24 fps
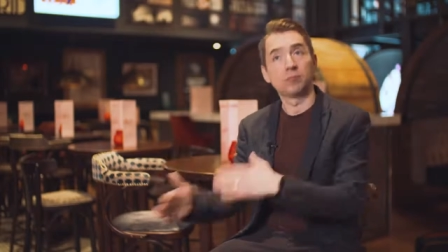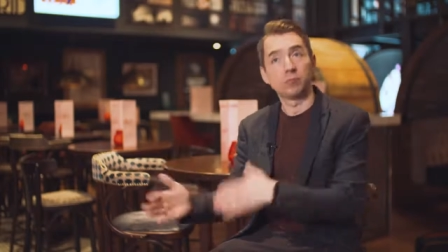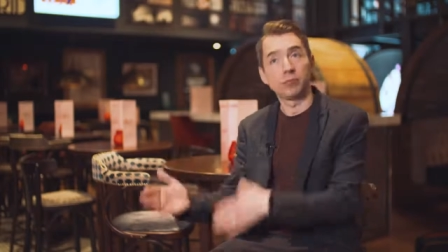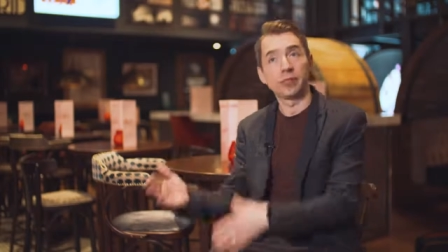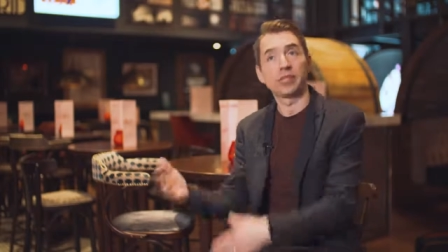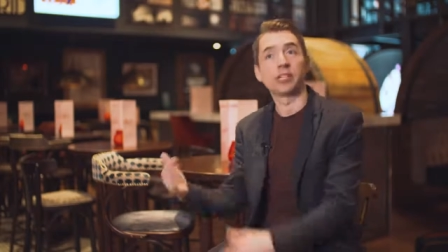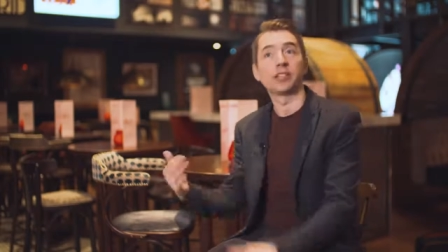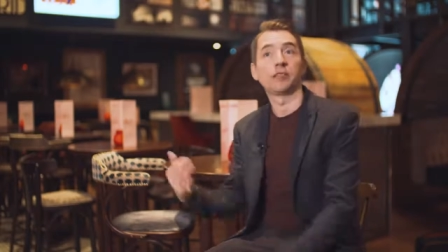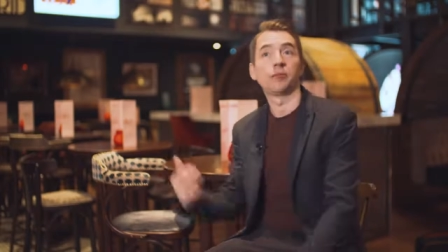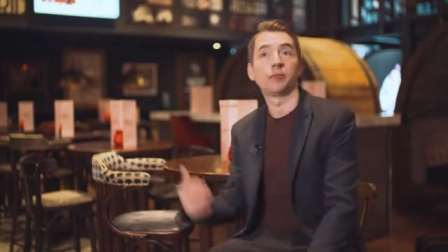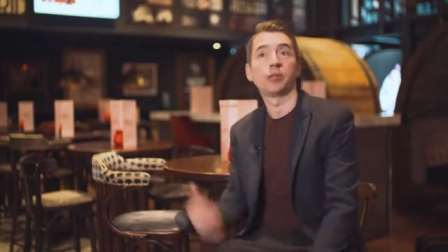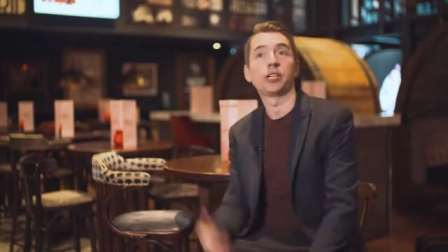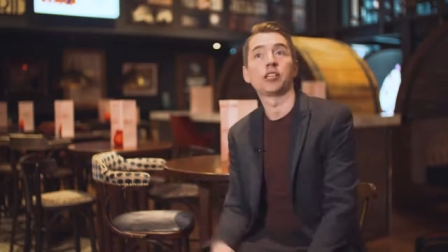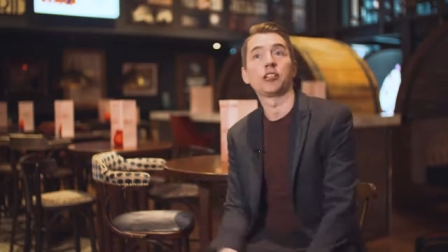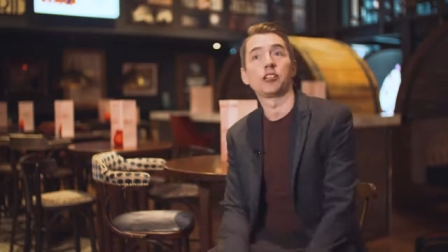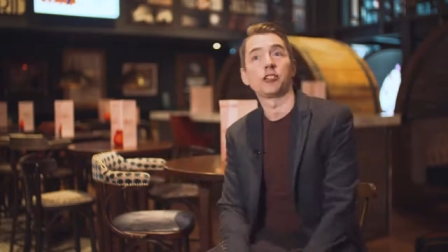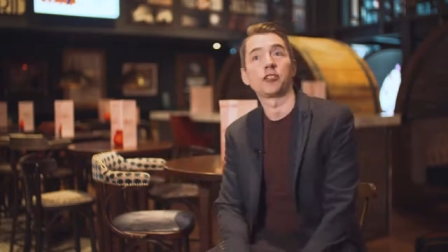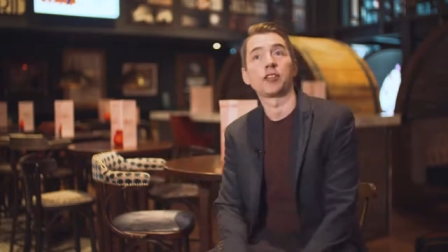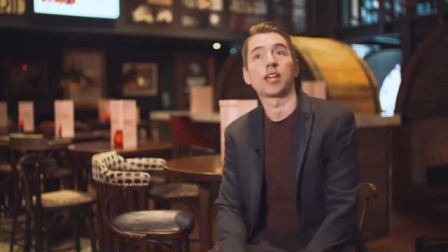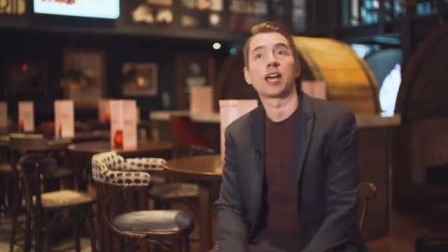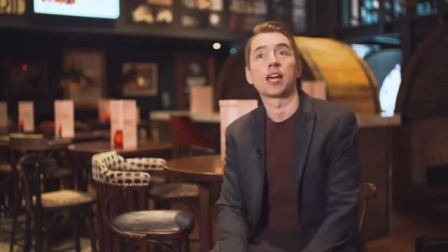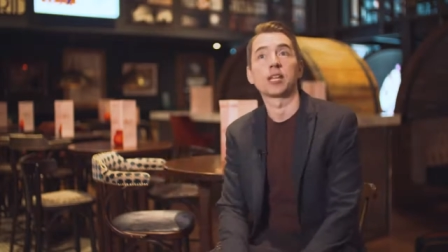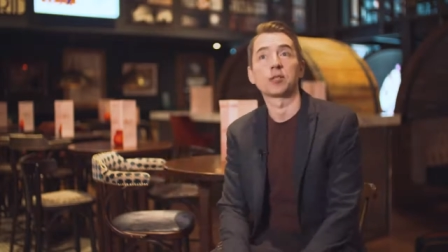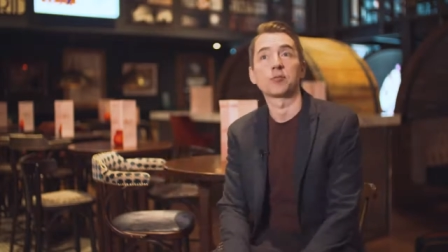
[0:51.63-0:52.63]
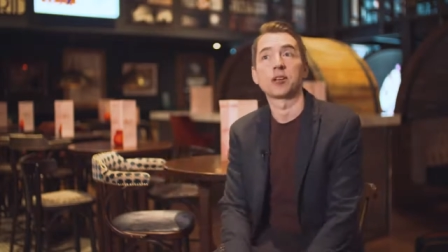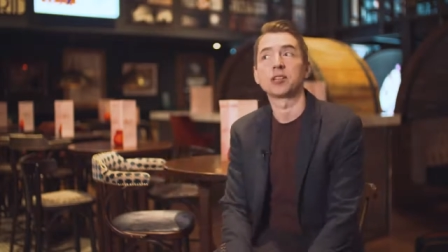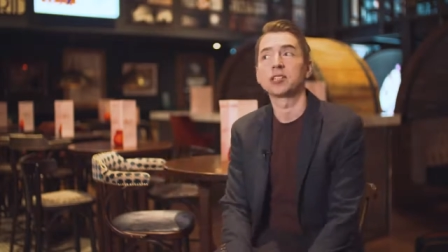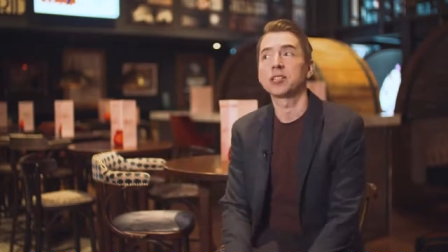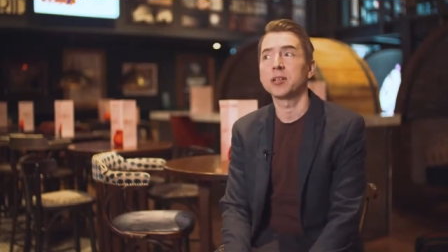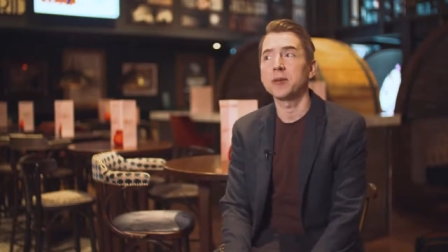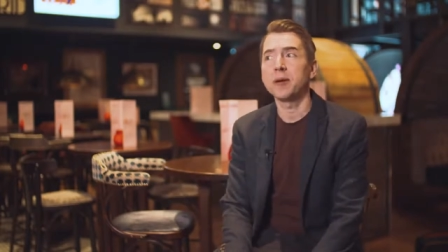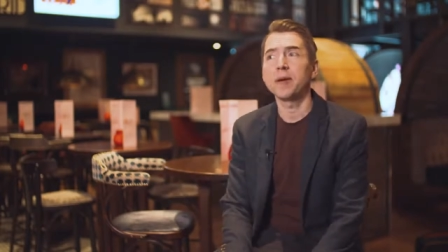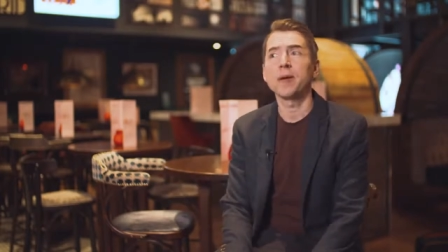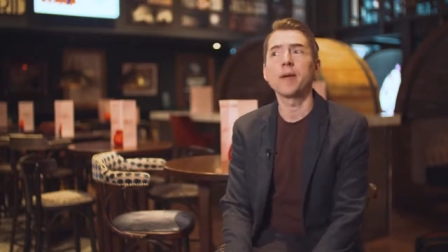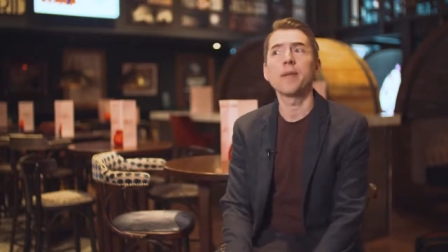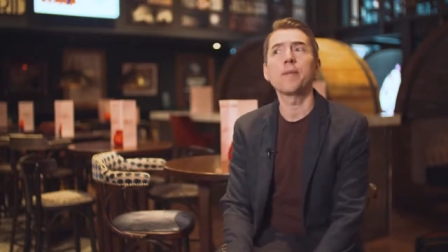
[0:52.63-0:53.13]
We can, we can do that as well.
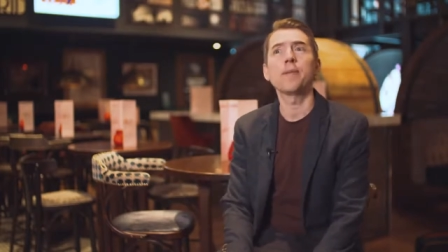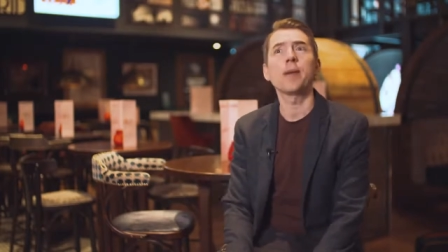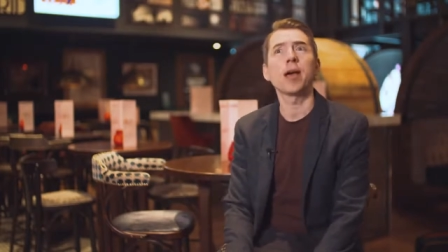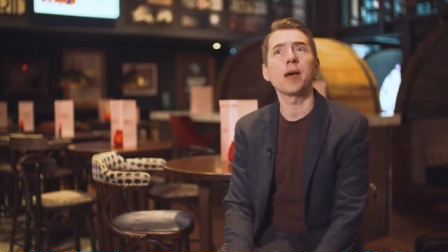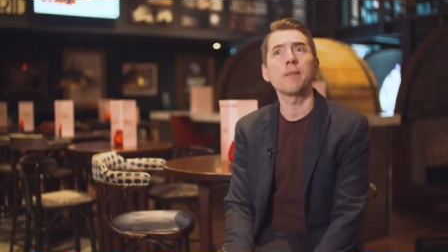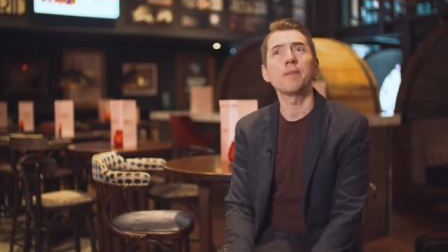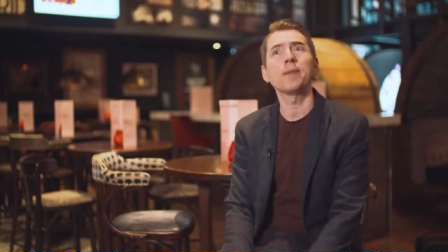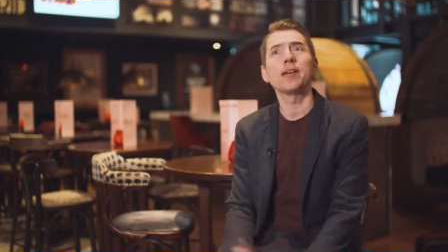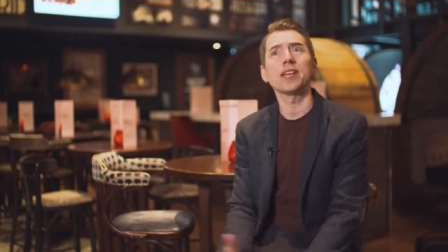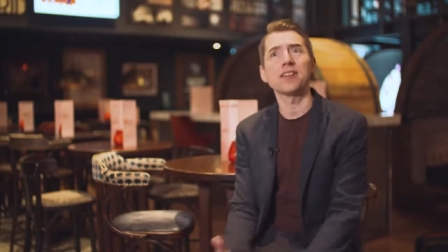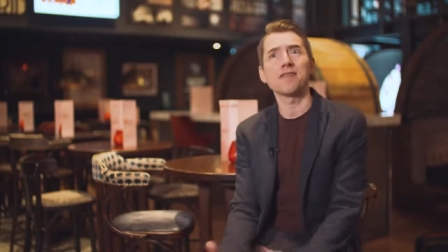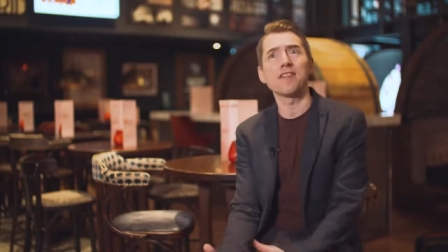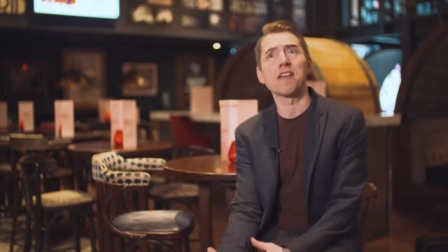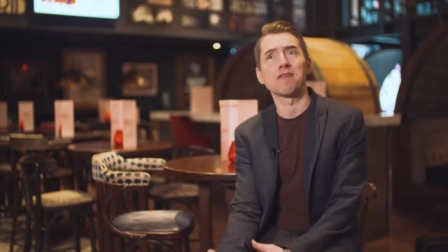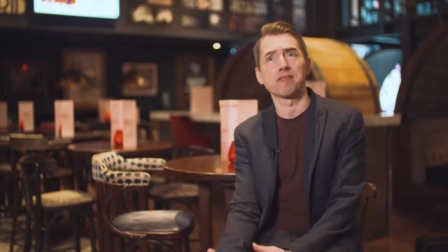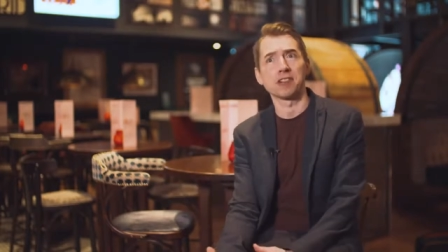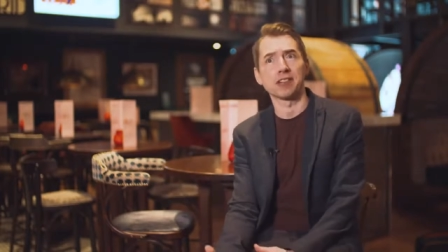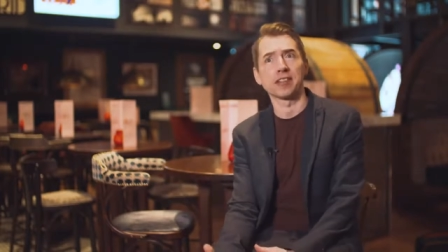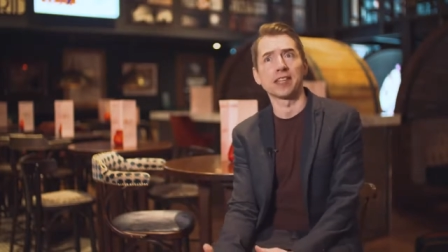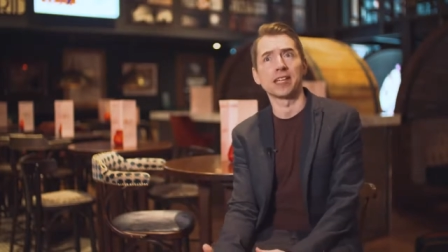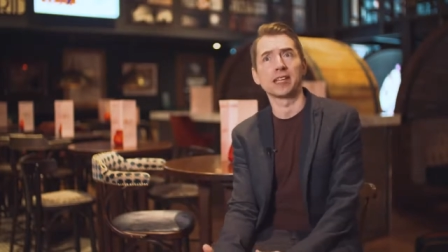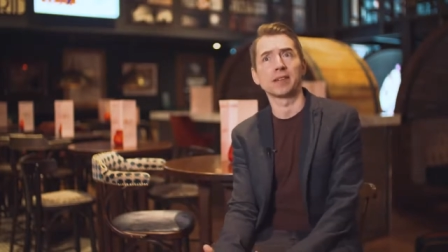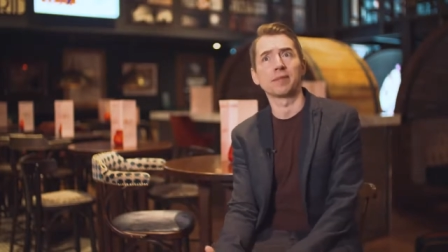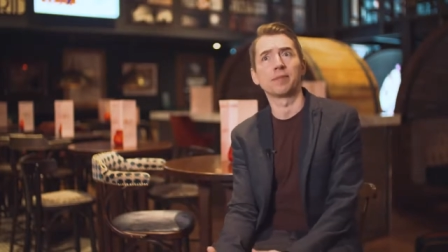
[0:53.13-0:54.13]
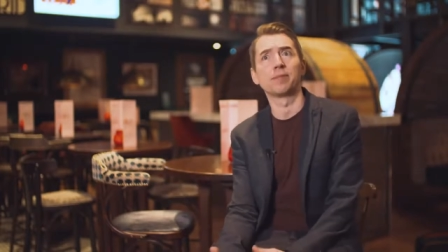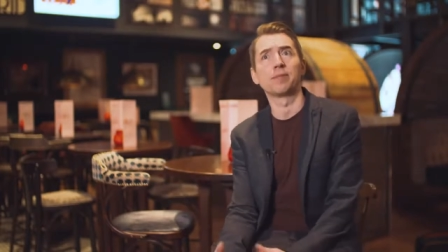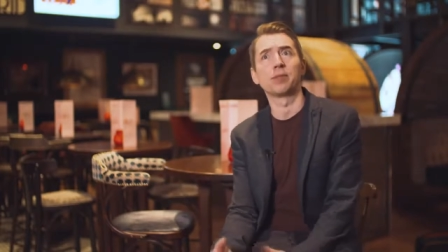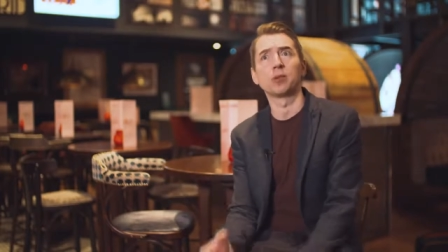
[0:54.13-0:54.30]
So a, a bit of everything,